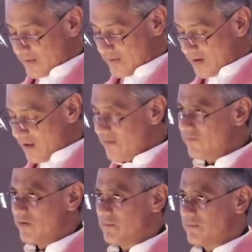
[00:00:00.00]
They
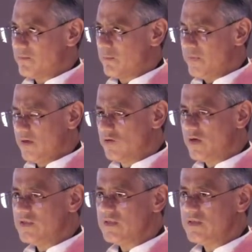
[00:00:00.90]
offer
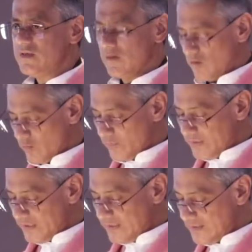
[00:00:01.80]
begrudging
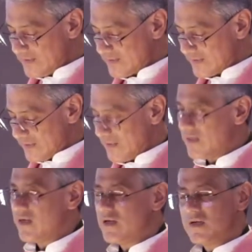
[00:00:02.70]
obedience,
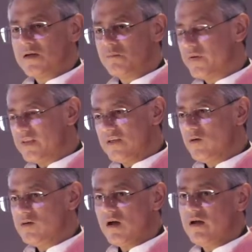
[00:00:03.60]
but they
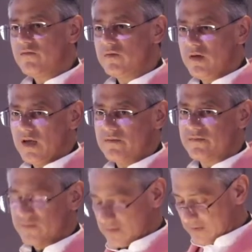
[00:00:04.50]
don't offer
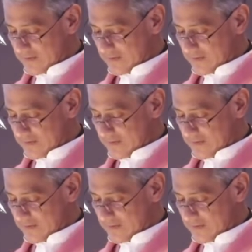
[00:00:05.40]
love.